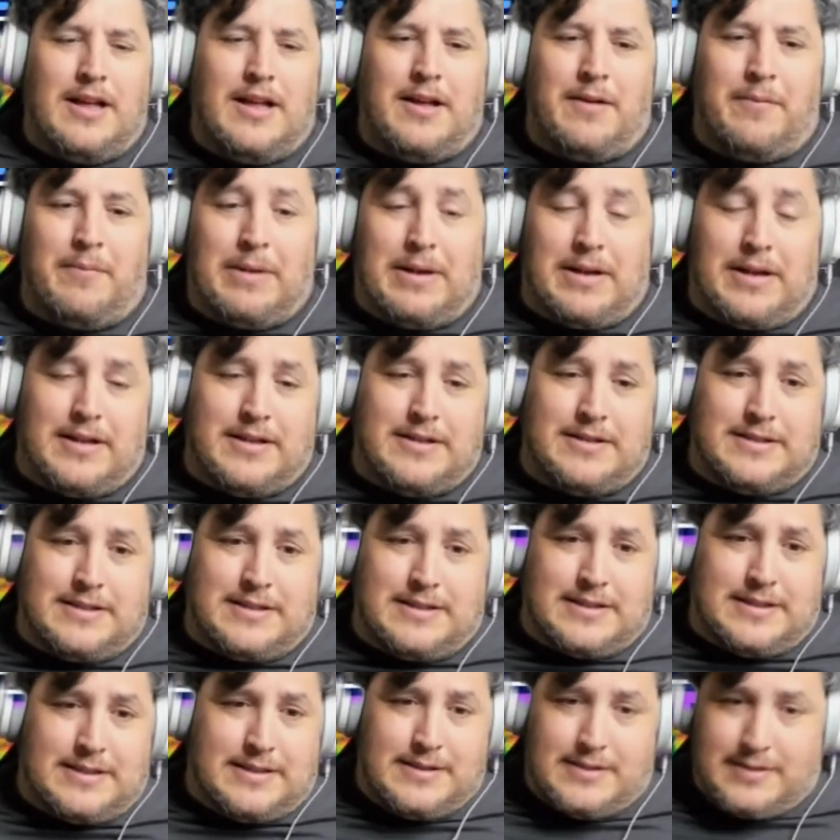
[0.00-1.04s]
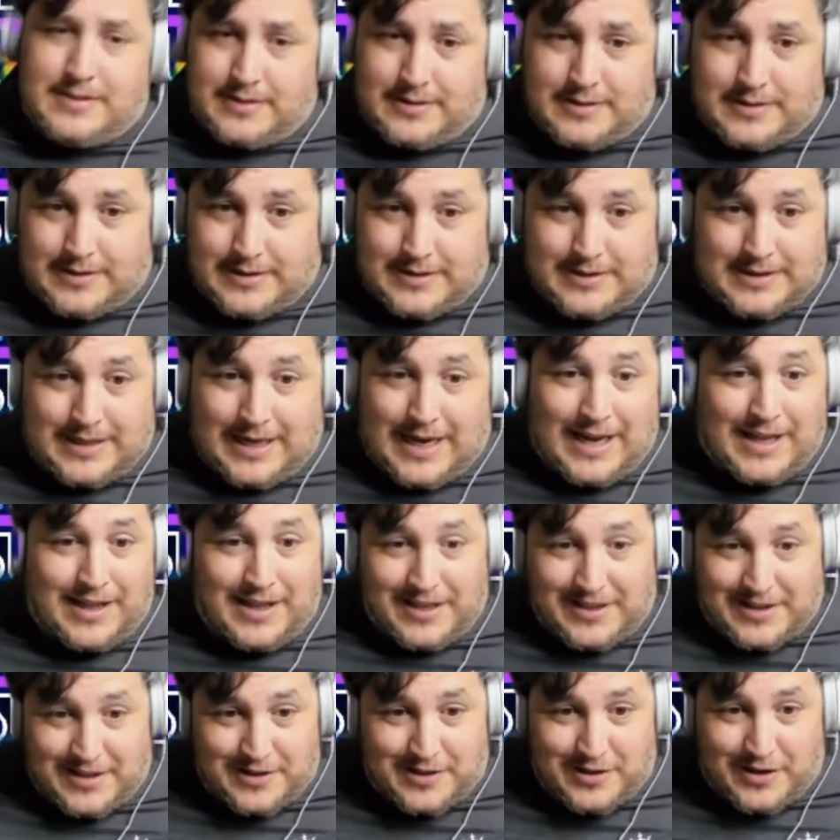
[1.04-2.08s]
because I like
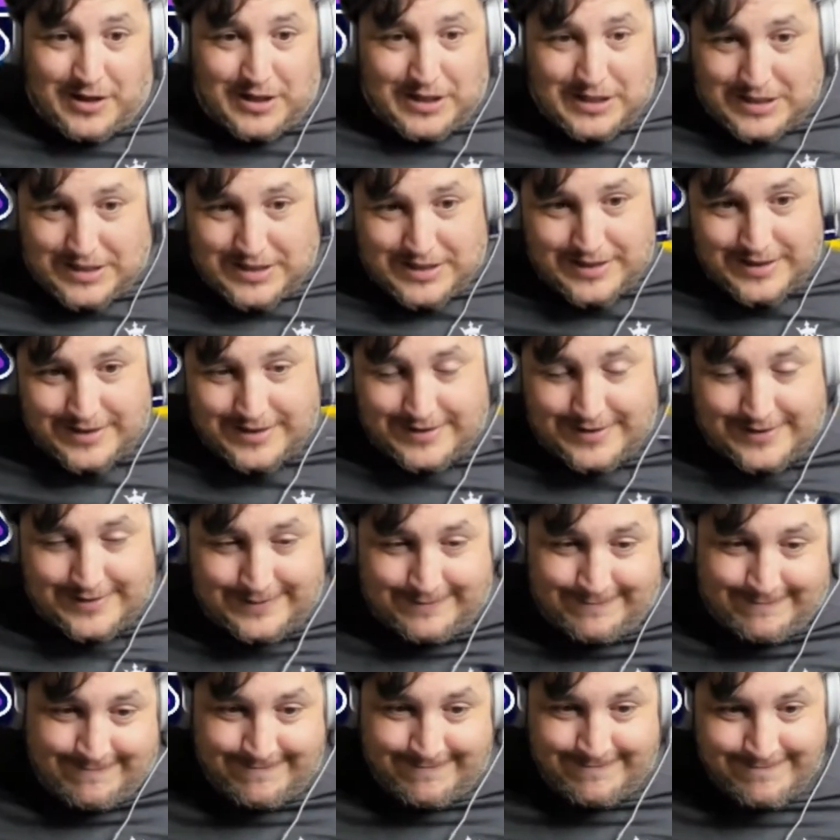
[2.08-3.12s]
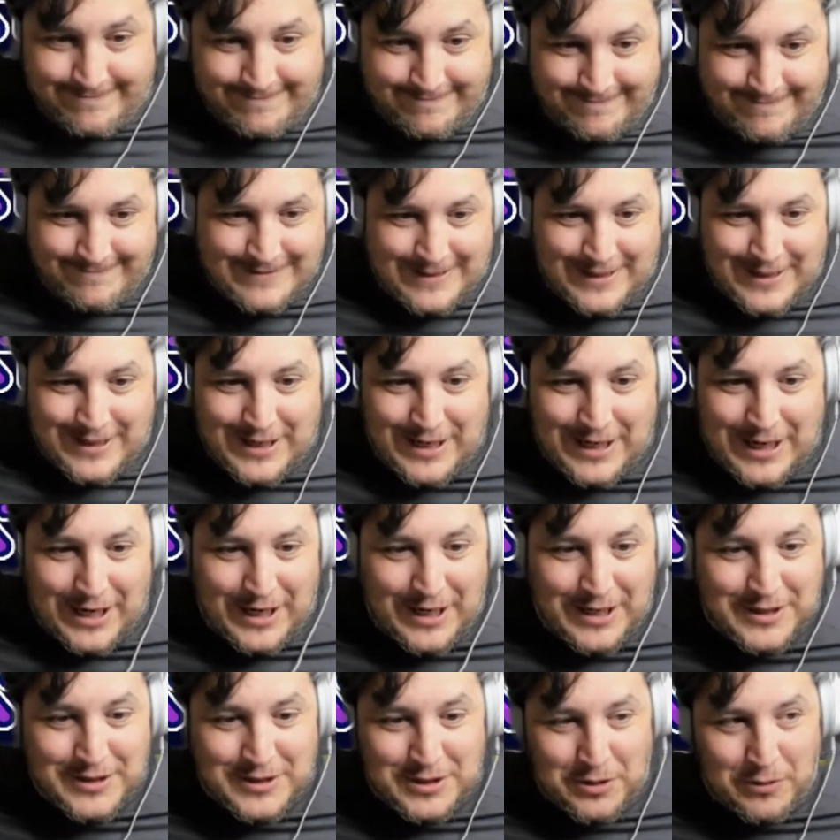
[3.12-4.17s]
to talk. It
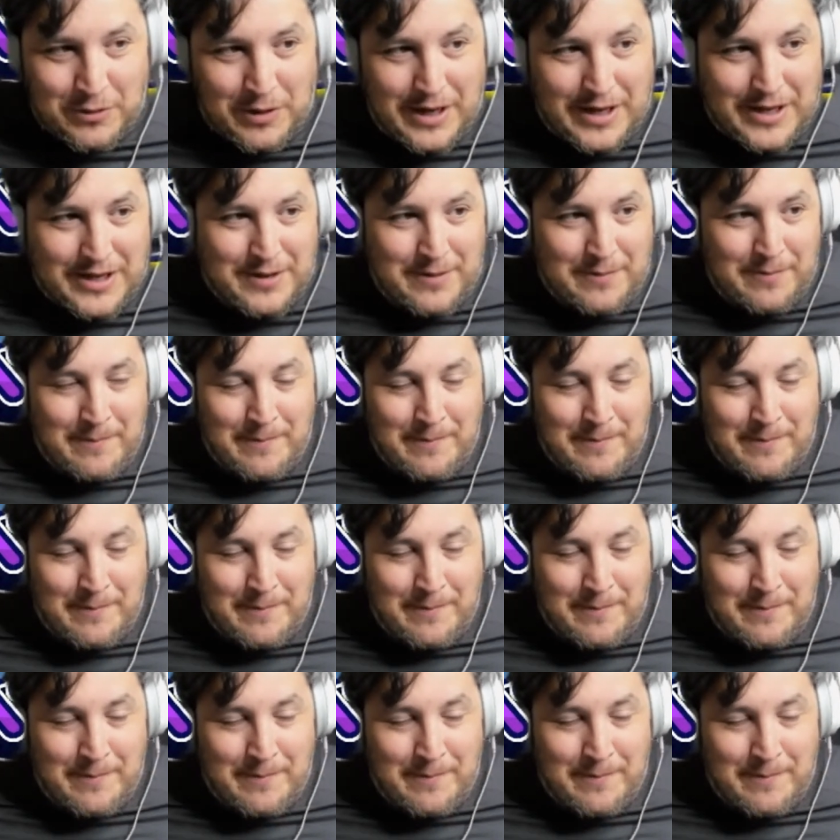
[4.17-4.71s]
is who I am,